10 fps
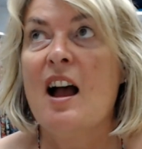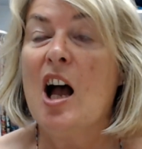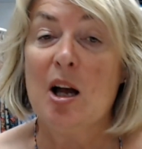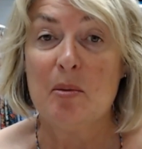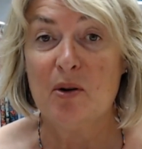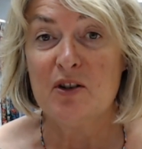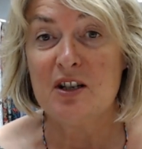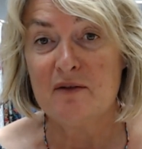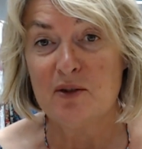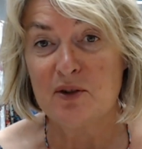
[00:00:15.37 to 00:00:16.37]

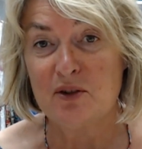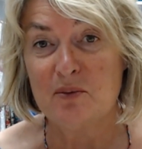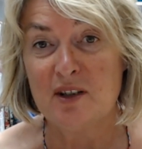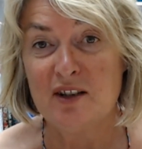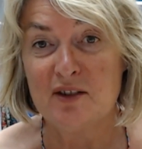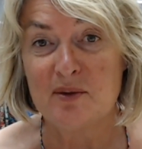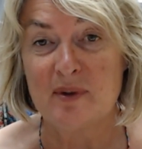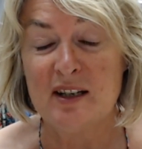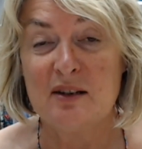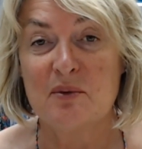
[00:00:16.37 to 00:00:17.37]
Apologies for not doing one last
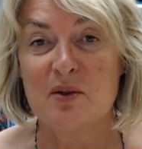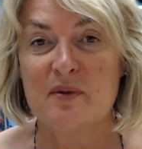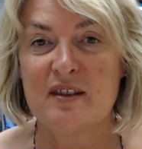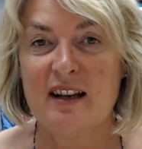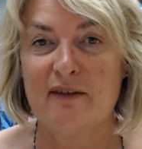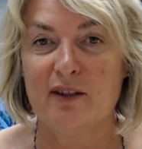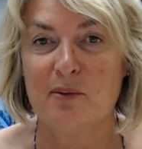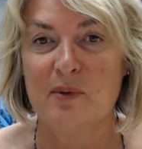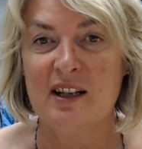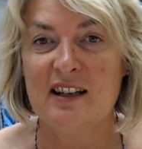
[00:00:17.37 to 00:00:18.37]
week, which was
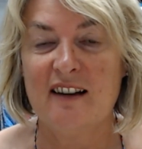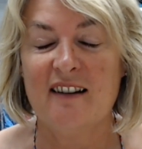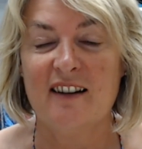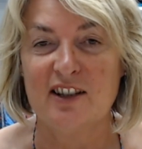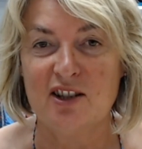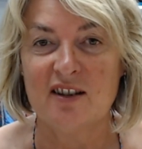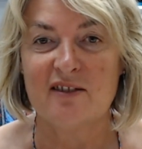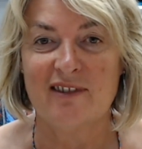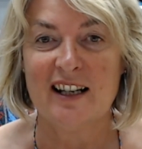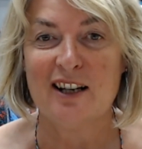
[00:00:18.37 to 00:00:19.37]
African week. I
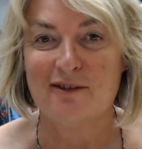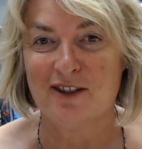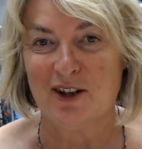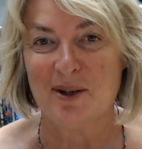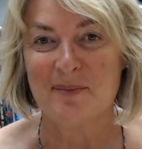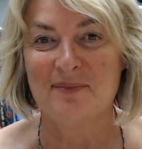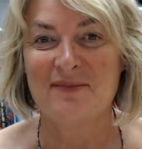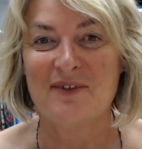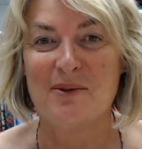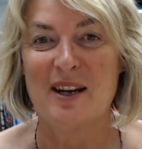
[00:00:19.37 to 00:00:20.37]
just ran out of time.
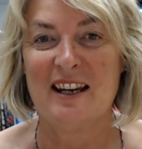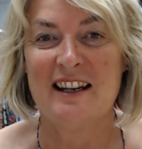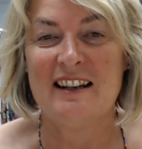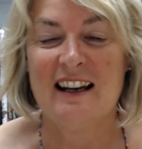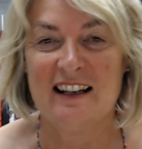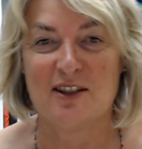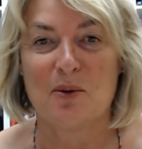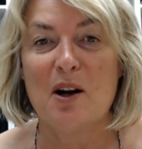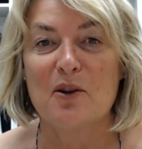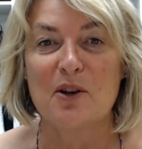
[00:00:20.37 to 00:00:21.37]
We had
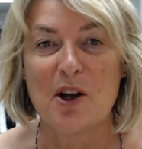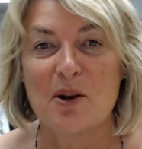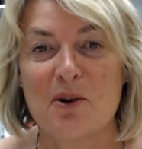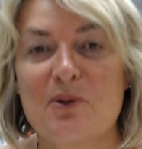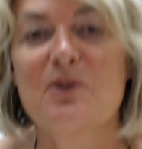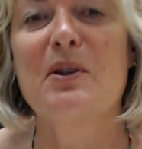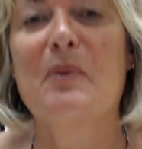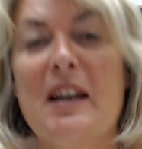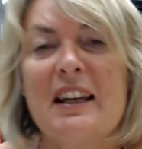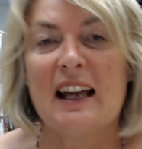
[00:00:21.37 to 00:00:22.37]
quite a lot going on during the
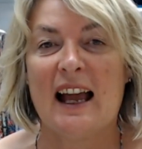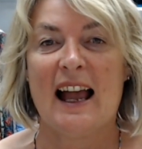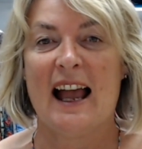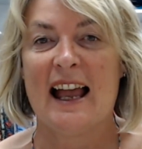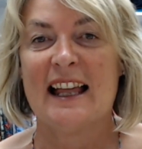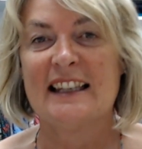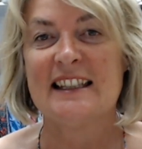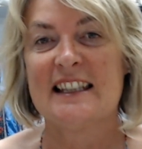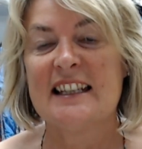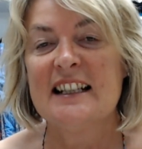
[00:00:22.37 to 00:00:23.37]
week,
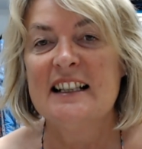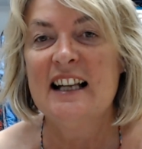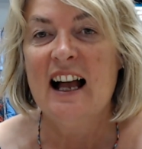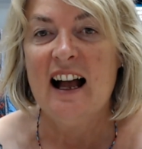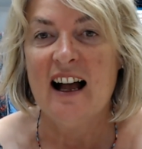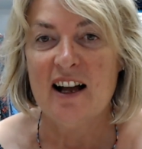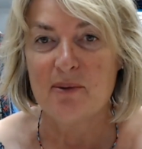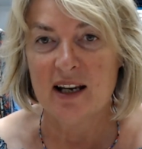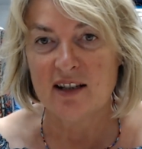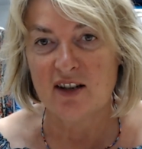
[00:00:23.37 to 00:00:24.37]
and
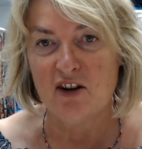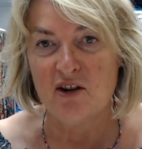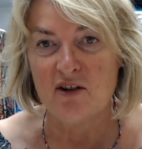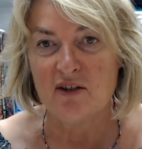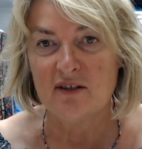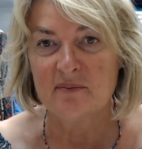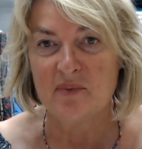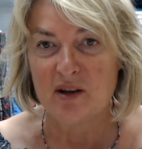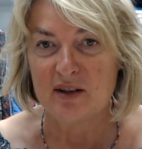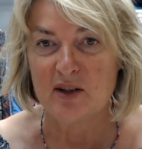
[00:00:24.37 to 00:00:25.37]
we had our
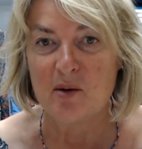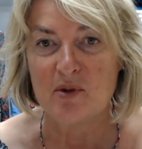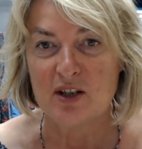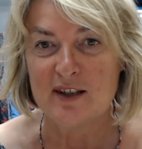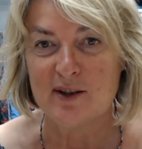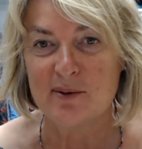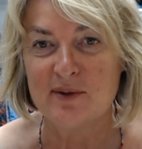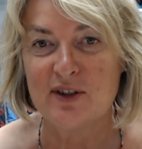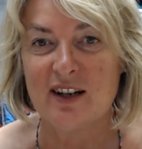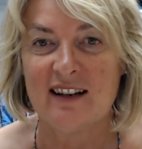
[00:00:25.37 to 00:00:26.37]
Brother Sewing Machines
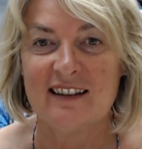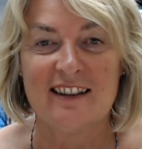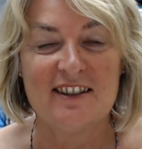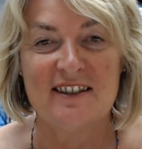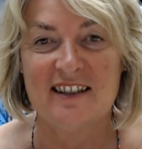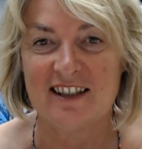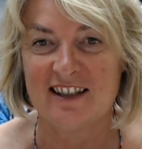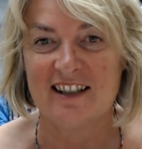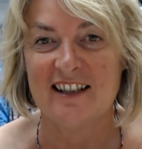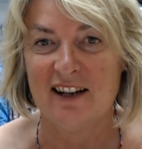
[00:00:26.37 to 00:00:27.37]
launch, and I just
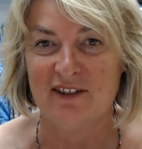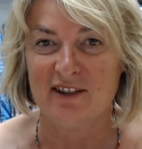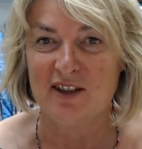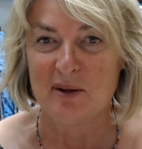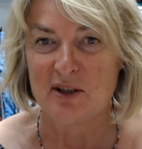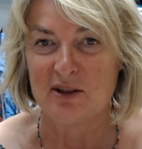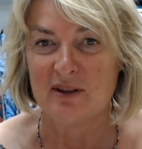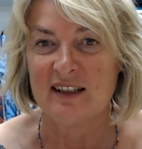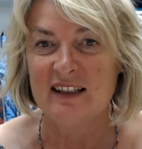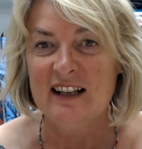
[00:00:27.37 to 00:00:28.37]
didn't have enough time to do
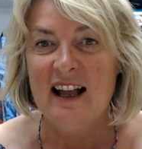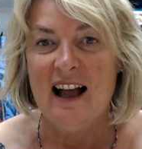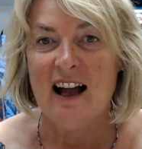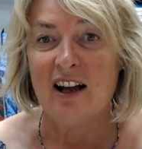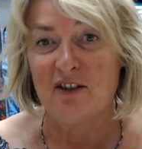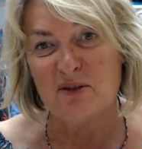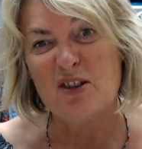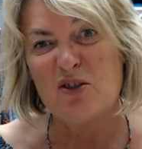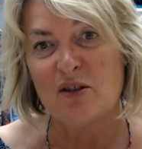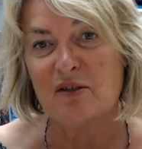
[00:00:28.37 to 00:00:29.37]
it. I
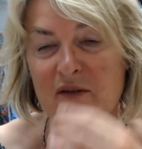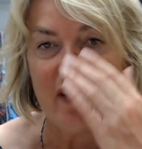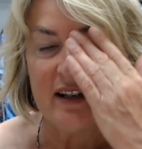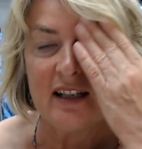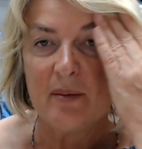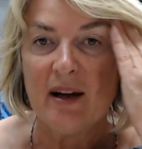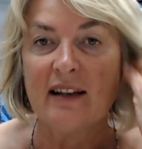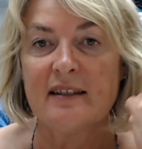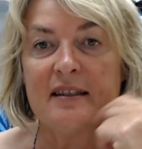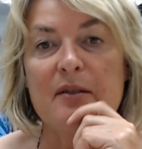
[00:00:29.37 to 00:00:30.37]
also struggled to find any
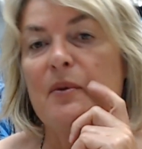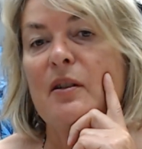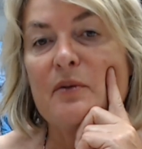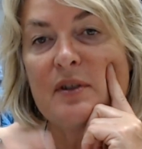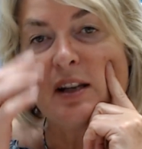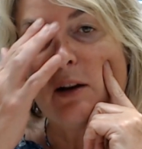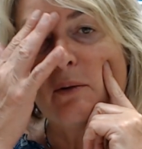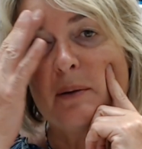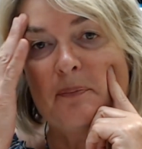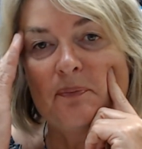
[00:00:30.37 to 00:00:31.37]
patterns as well,
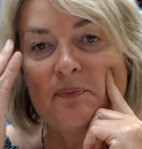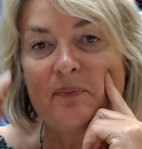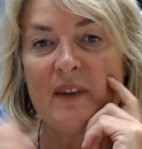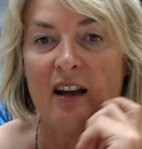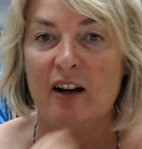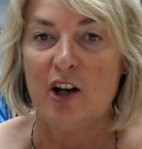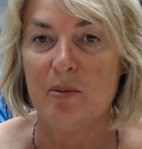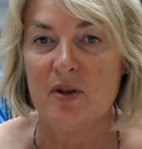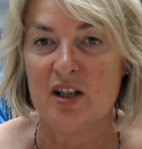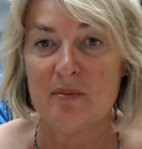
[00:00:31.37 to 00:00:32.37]
so I
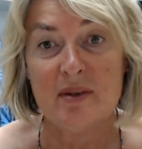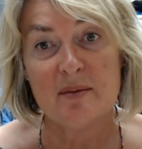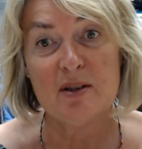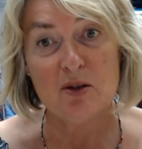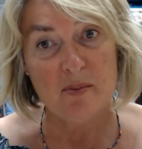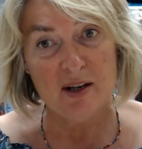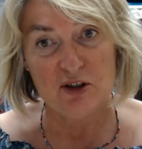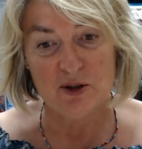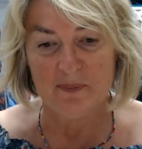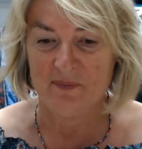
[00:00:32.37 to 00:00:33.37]
hope you didn't miss me too
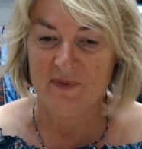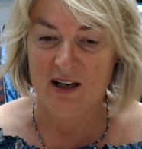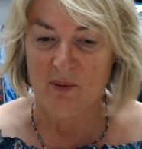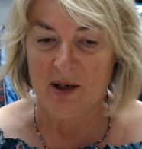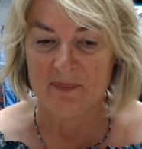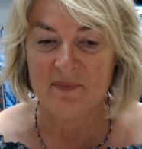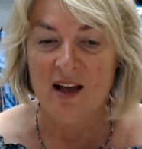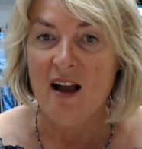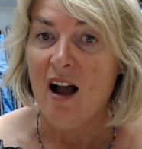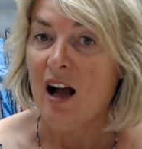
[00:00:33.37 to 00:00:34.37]
much. Anyway,
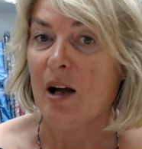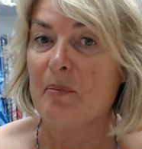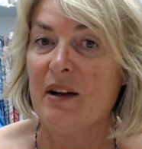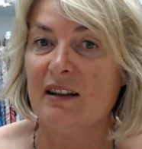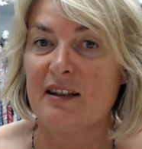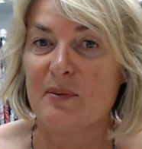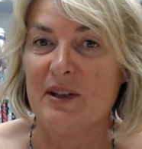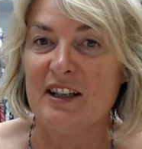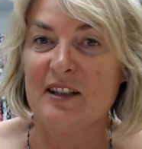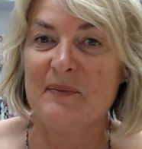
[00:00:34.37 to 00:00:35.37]
I'm back this
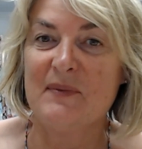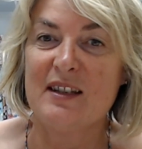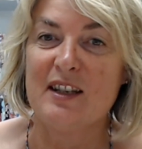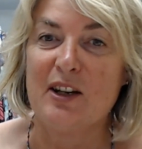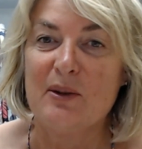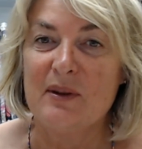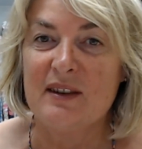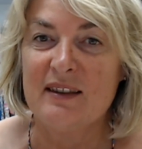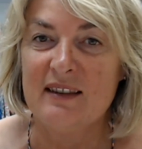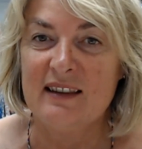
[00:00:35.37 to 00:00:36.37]
week. So
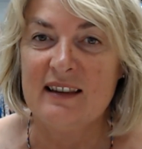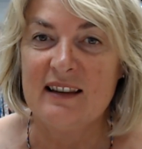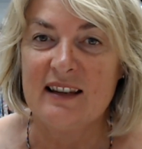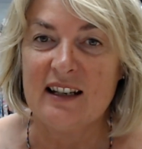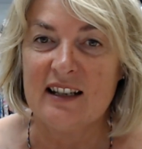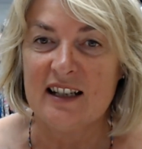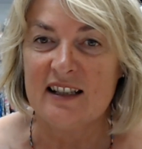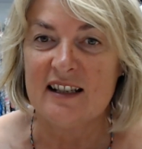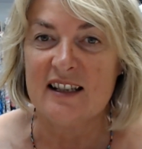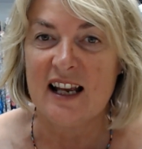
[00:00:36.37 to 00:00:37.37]
the
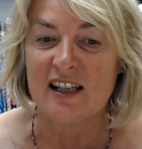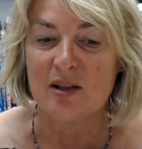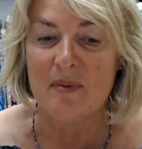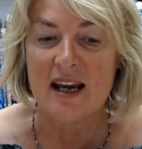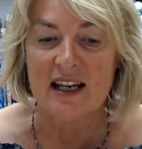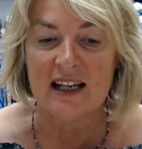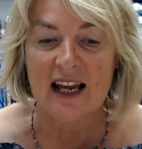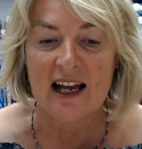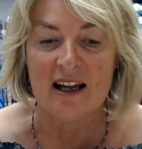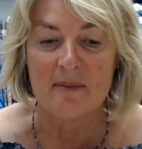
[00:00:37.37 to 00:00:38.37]
contestants had to make
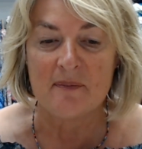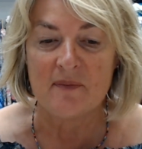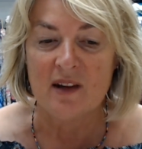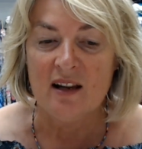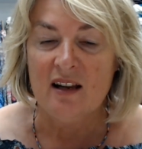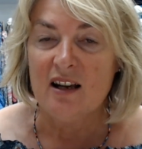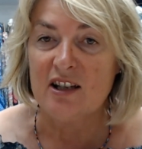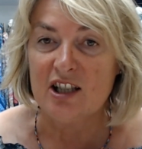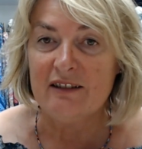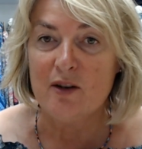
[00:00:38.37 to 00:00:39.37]
a
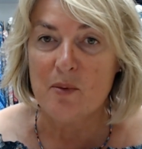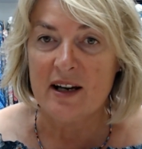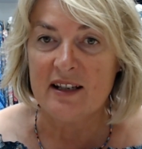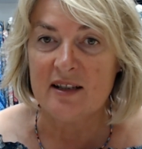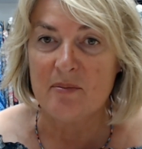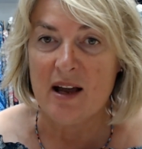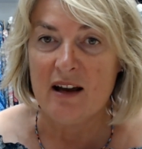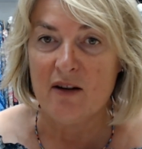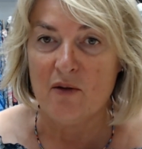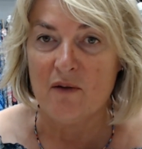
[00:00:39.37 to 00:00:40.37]
zero waste
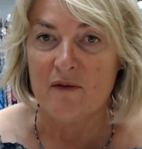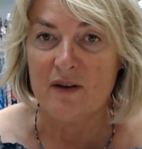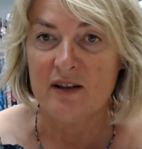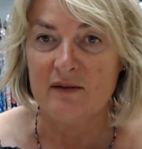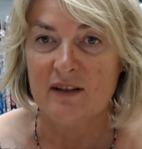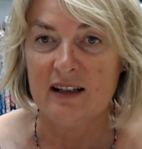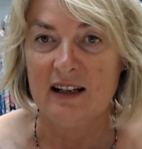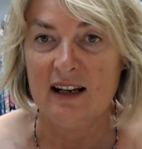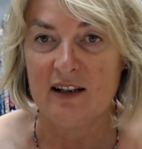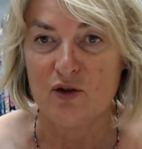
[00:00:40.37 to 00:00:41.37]
pair of
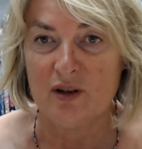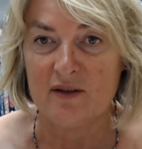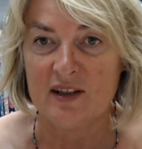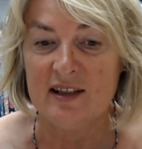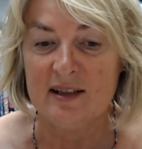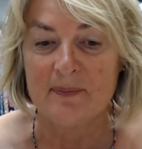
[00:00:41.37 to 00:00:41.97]
trousers.